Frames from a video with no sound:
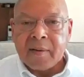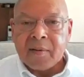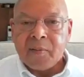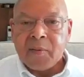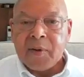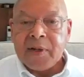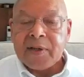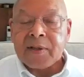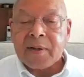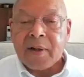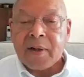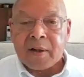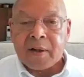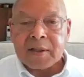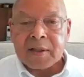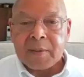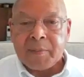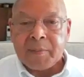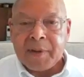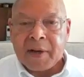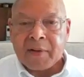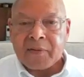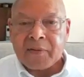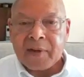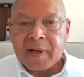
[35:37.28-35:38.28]
We talked
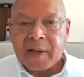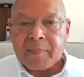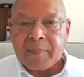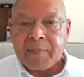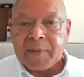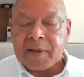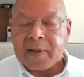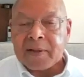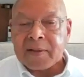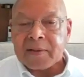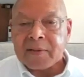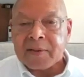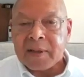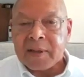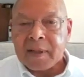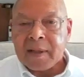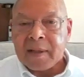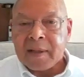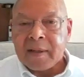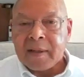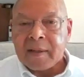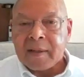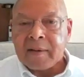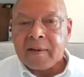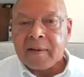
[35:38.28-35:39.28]
about that because
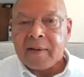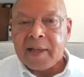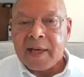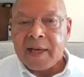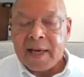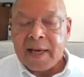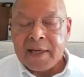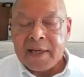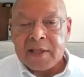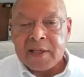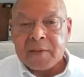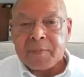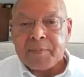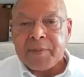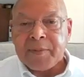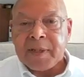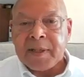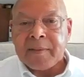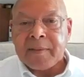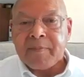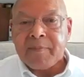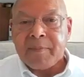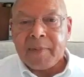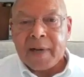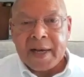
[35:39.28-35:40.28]
that has
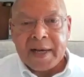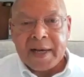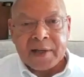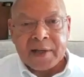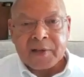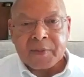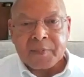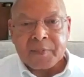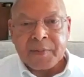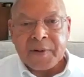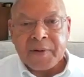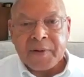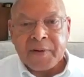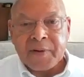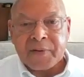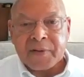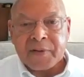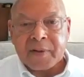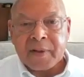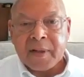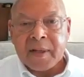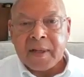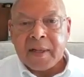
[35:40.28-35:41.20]
been my experience,